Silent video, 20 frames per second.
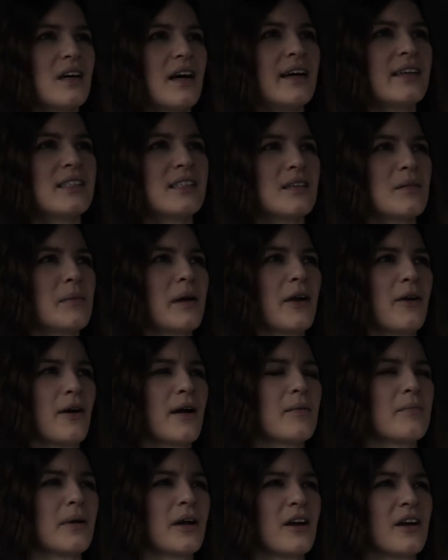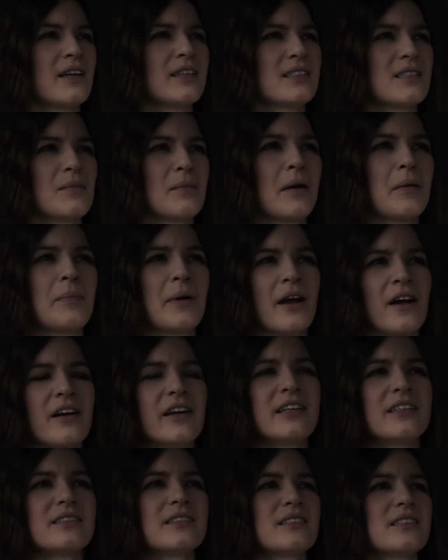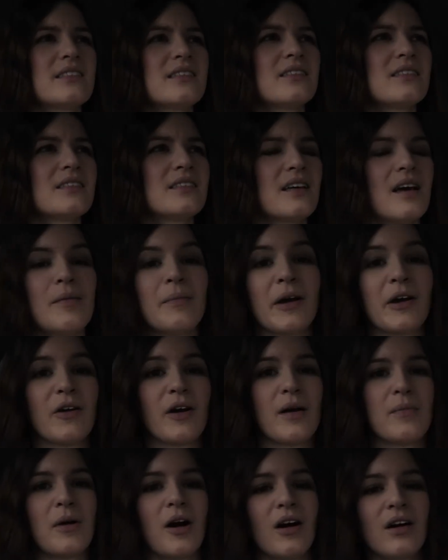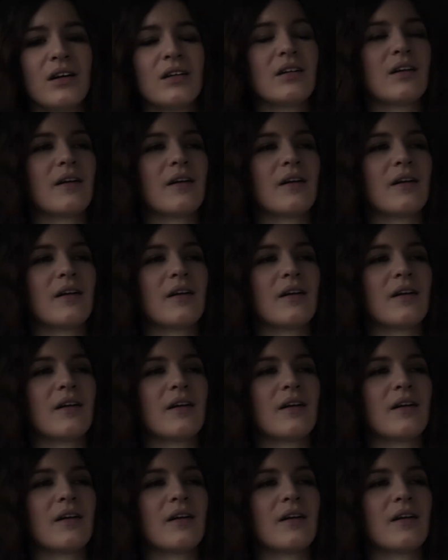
us and my grandparents and my parents and my grandma.